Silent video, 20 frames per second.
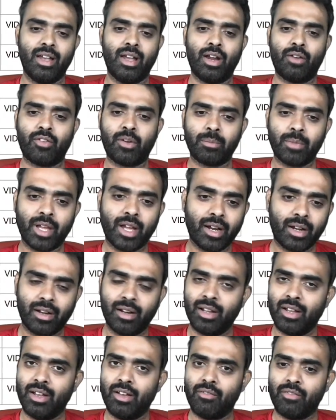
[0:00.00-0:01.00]
And from
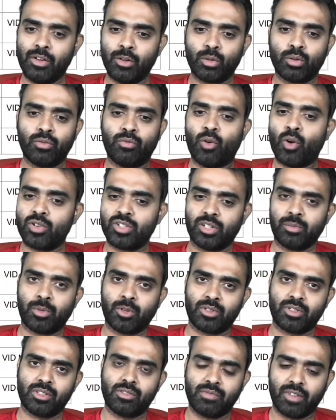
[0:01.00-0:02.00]
there, we do the forging
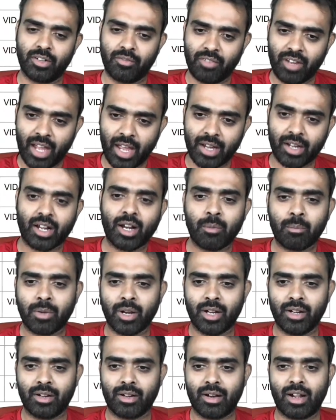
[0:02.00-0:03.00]
process where we encrypt
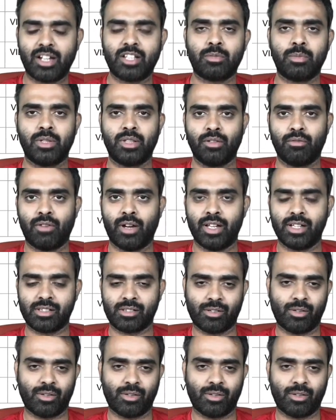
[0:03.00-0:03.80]
and transmit the files.